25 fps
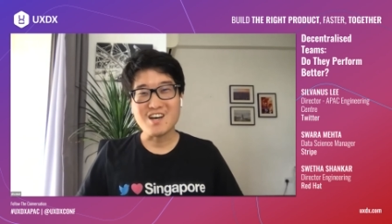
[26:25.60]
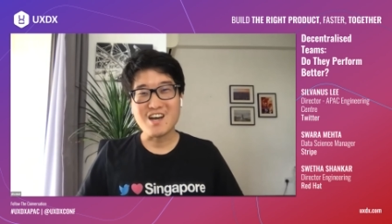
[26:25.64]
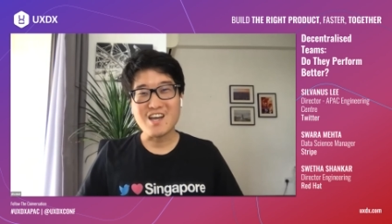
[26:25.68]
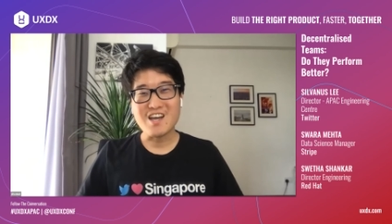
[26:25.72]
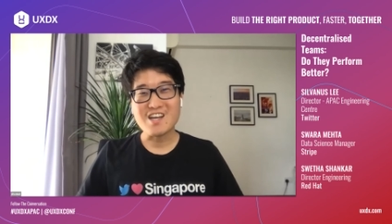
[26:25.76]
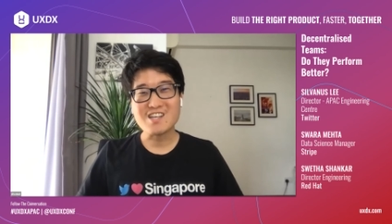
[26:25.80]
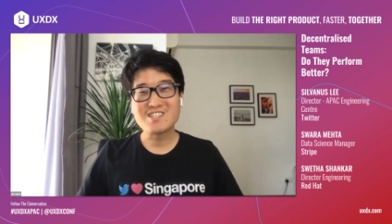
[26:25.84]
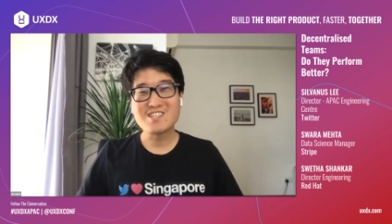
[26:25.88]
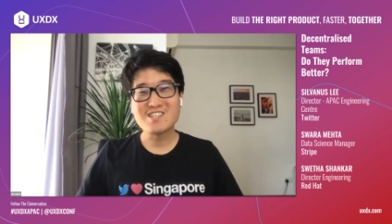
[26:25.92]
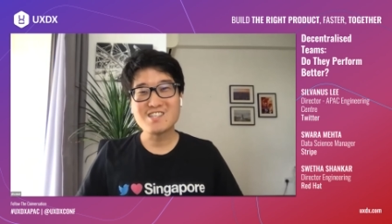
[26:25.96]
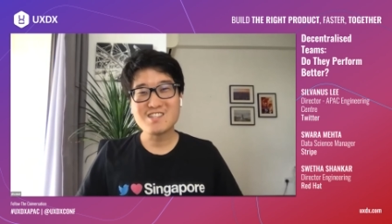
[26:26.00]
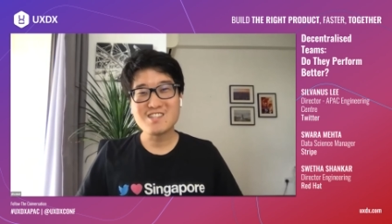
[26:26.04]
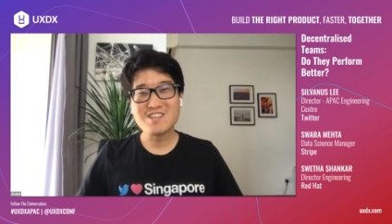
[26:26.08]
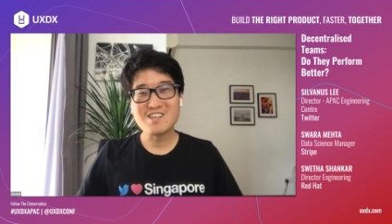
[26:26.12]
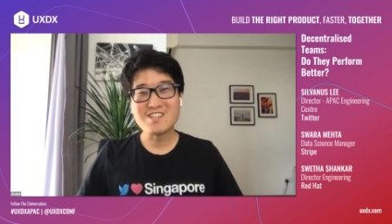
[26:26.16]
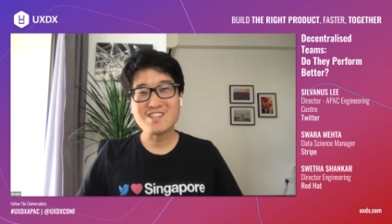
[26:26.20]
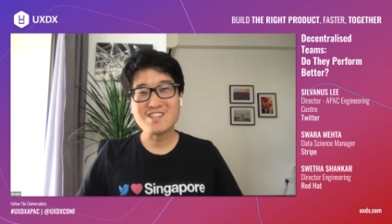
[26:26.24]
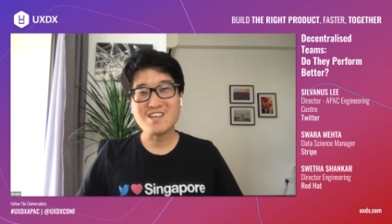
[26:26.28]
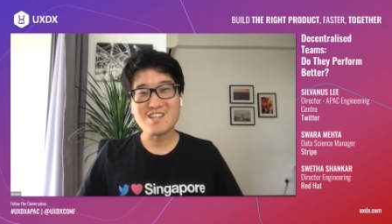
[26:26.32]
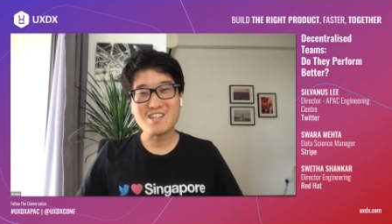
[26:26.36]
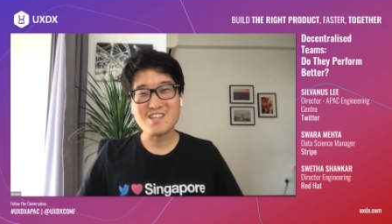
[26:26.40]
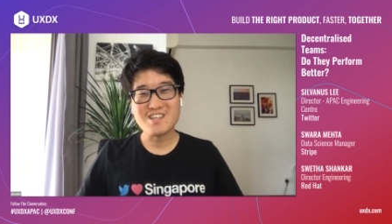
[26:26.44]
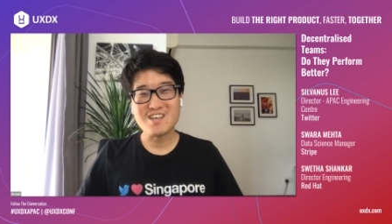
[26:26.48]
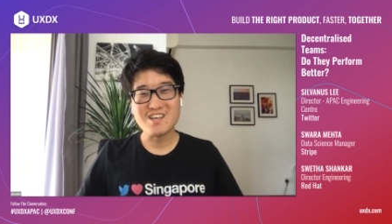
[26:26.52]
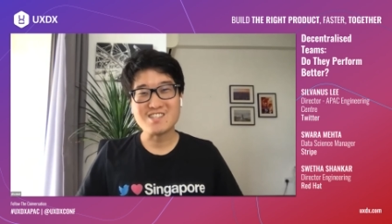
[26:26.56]
I actually
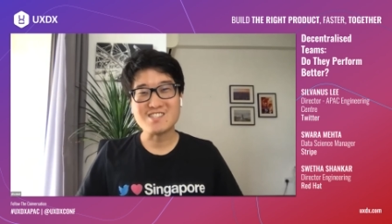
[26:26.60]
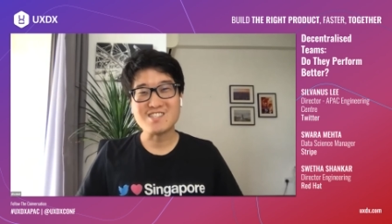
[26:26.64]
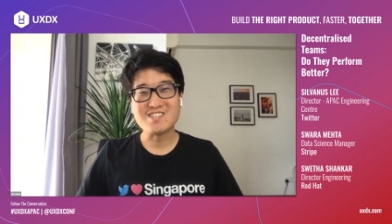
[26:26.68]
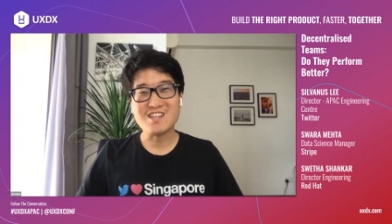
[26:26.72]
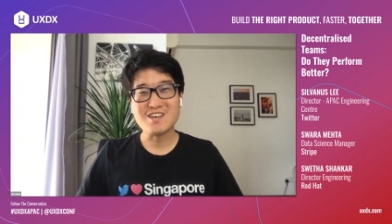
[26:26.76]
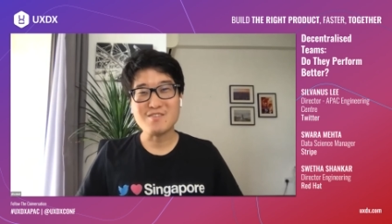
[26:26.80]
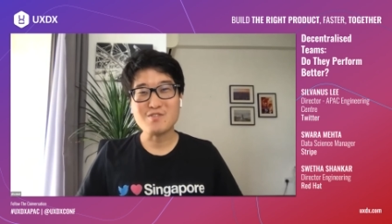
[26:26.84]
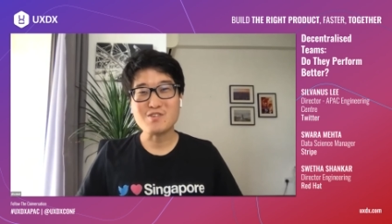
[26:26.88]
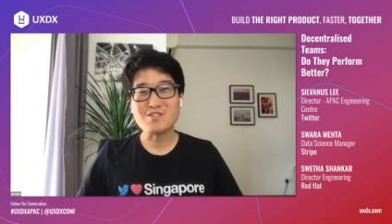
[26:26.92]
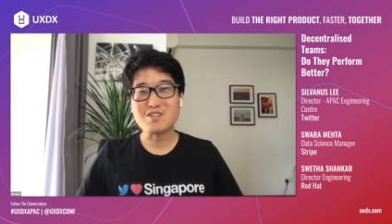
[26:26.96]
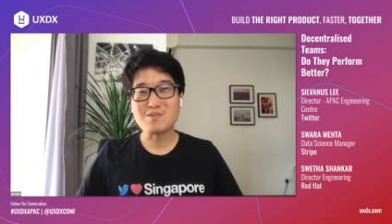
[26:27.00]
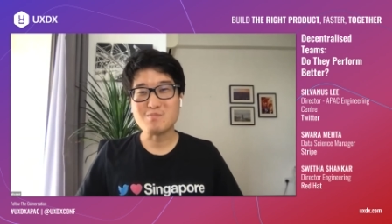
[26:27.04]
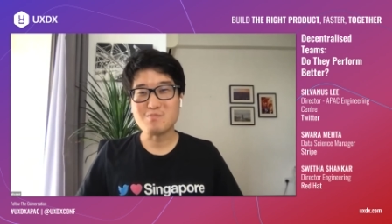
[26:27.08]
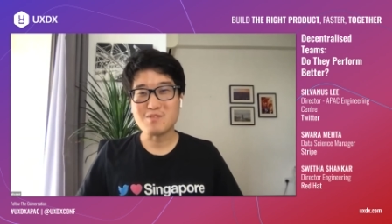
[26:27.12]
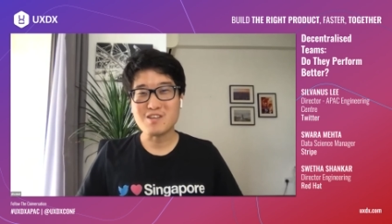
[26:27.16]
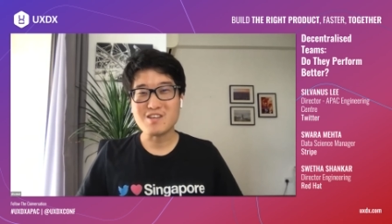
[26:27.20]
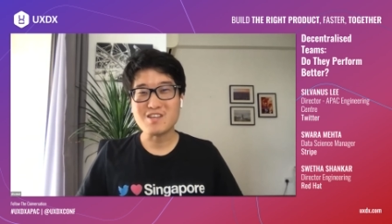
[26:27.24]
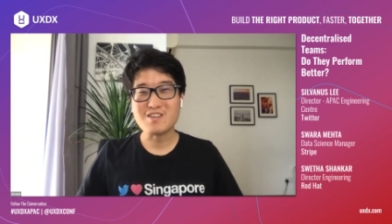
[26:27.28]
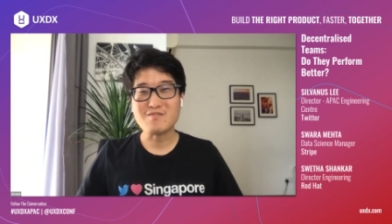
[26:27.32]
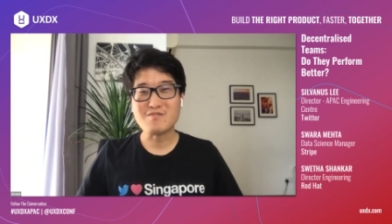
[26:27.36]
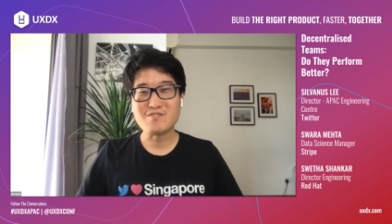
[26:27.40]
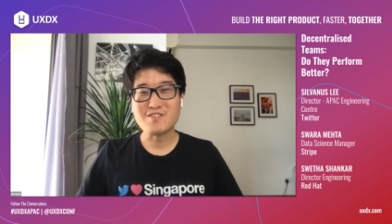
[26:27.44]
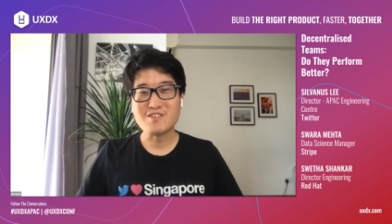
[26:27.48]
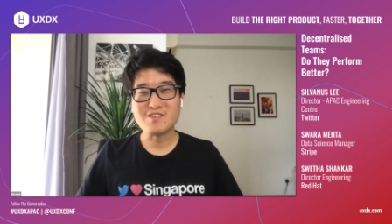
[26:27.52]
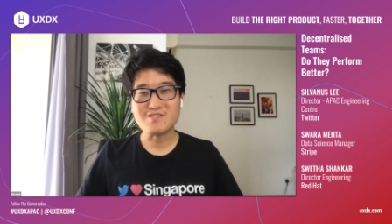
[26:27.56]
think that it has leveled the
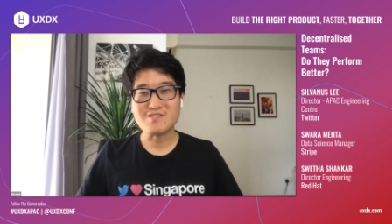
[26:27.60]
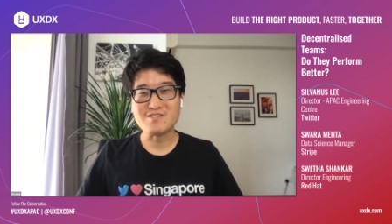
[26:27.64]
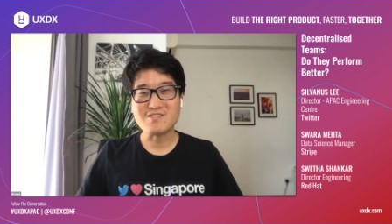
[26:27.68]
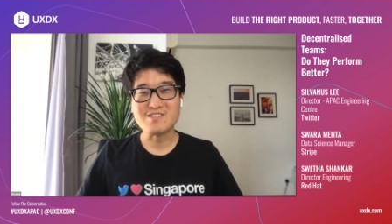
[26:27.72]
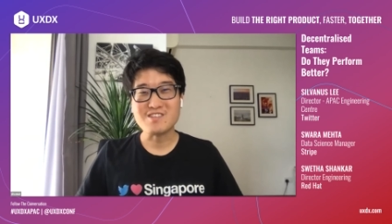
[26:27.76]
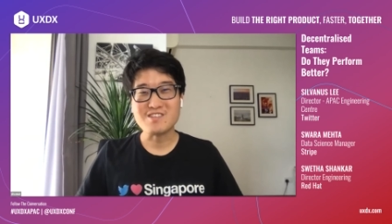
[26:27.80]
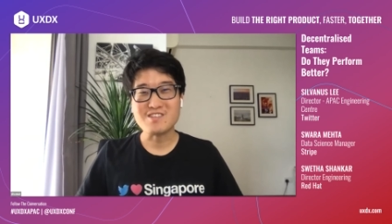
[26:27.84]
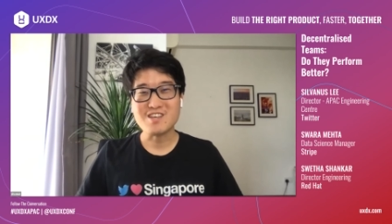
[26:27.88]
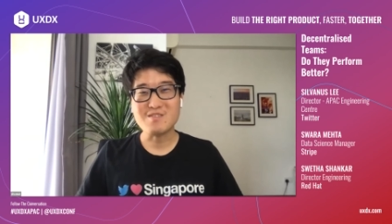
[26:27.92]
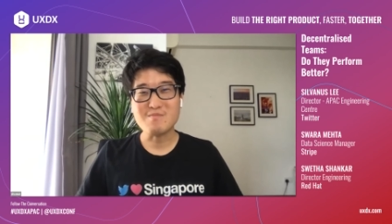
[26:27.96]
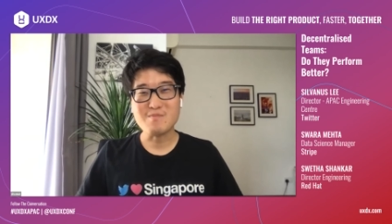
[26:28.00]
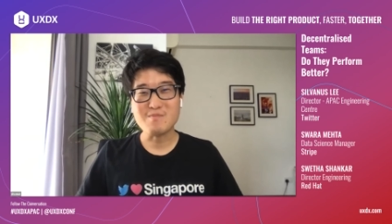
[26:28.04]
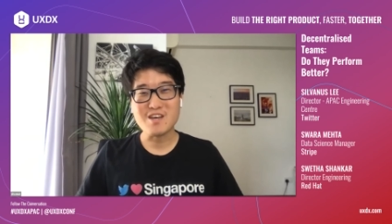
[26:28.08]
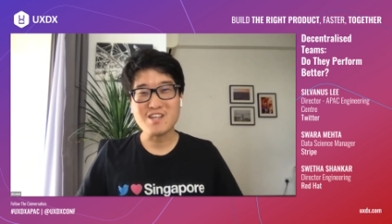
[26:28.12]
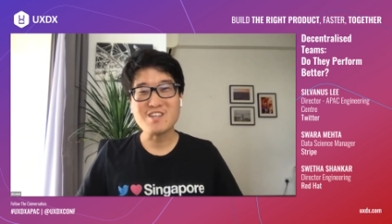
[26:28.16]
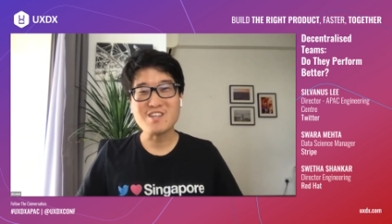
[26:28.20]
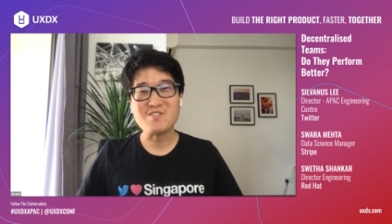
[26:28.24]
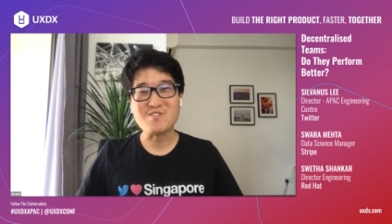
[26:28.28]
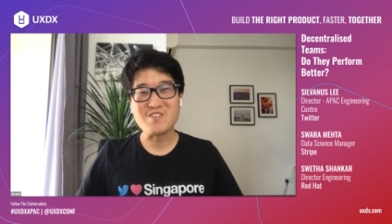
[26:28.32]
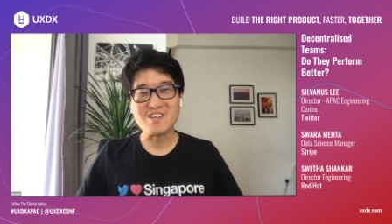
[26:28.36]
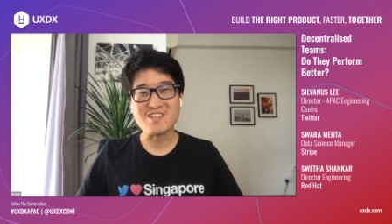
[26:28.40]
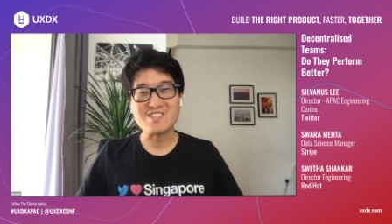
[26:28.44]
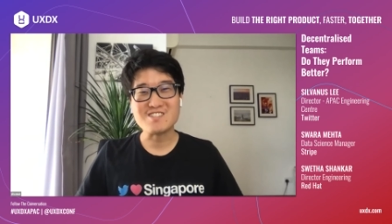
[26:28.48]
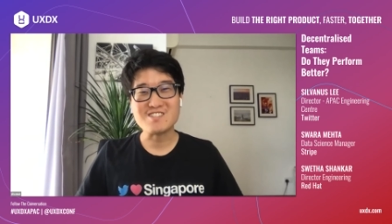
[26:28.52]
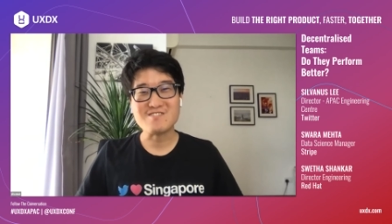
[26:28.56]
playing field in
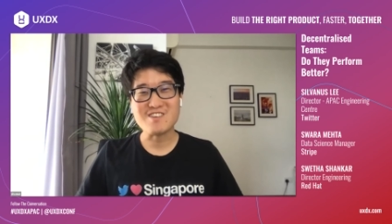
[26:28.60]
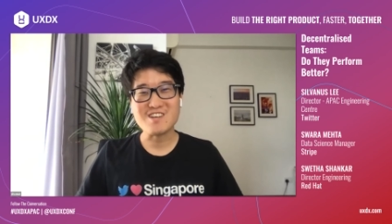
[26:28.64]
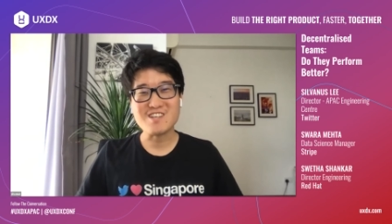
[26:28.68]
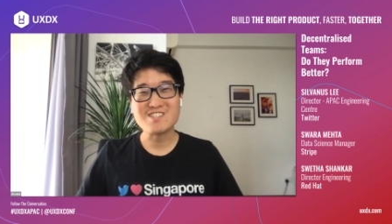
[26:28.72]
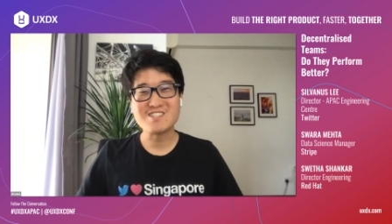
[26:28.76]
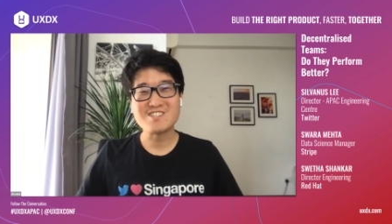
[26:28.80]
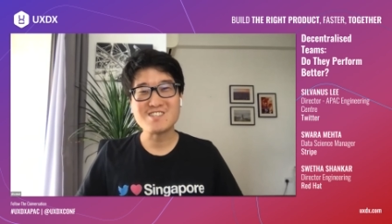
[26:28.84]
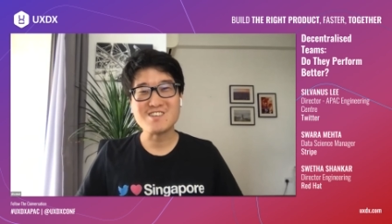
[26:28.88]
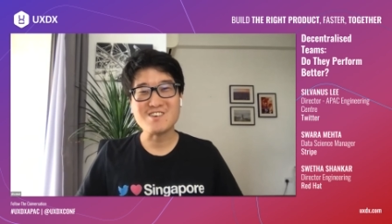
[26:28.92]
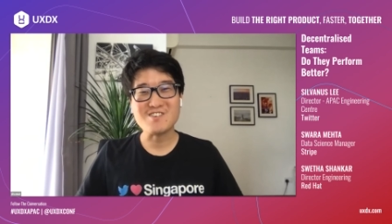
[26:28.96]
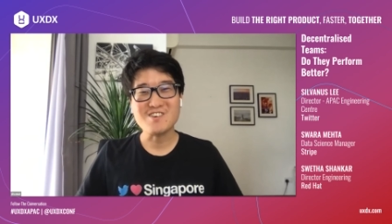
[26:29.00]
many ways, right?